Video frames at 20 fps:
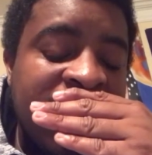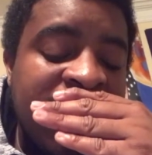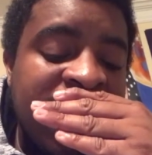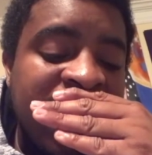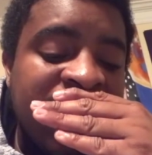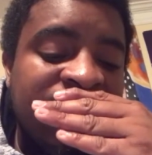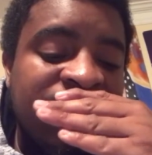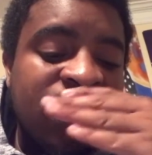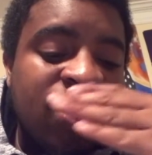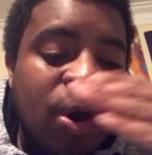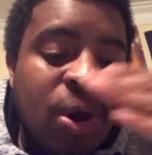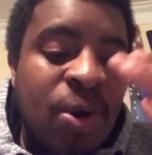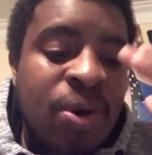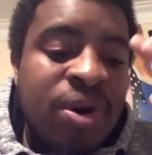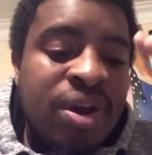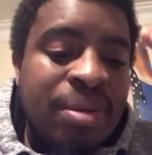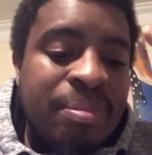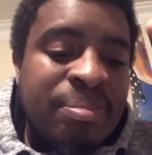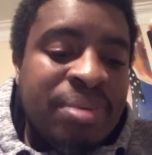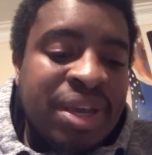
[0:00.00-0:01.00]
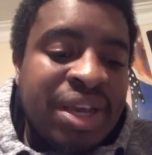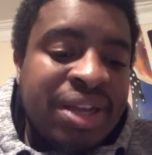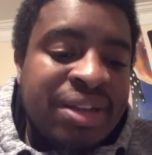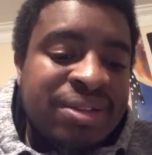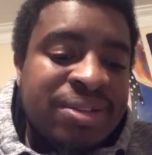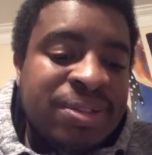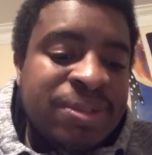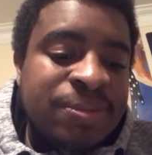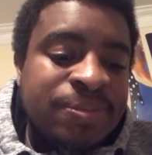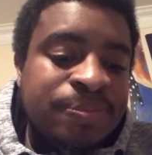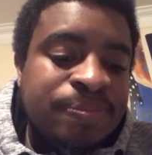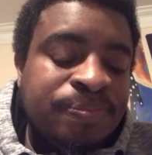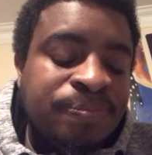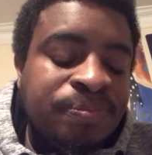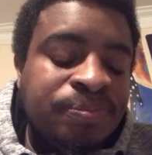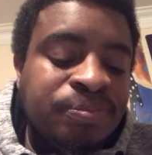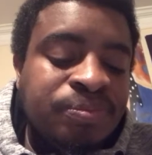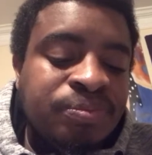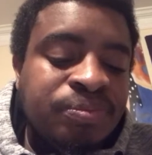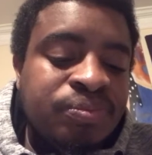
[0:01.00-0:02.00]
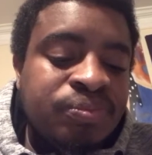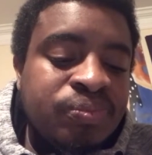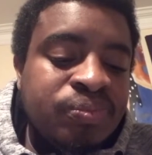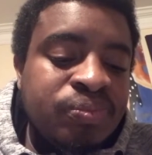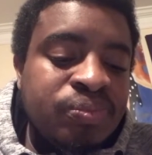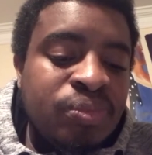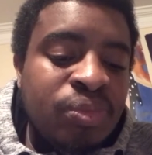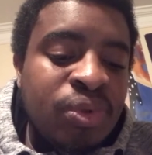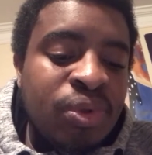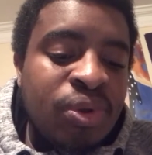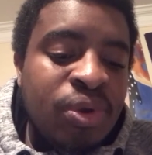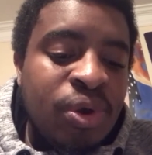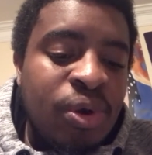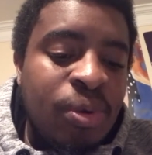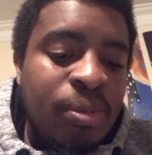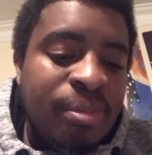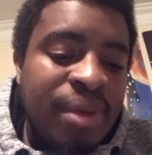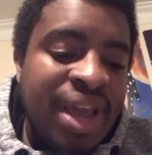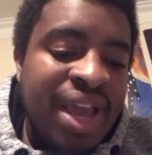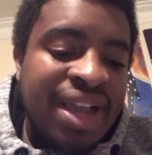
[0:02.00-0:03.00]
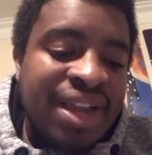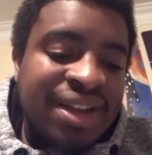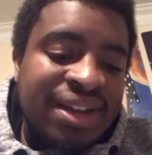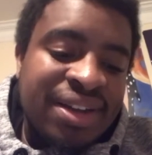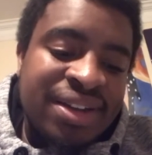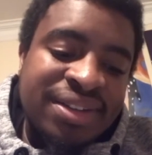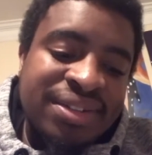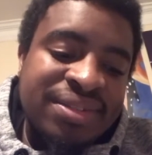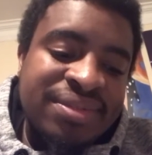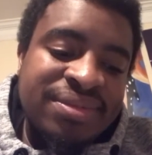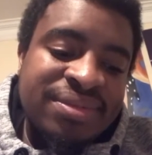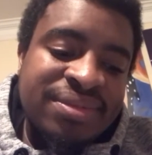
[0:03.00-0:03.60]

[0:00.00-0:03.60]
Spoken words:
If Kota beats Omega,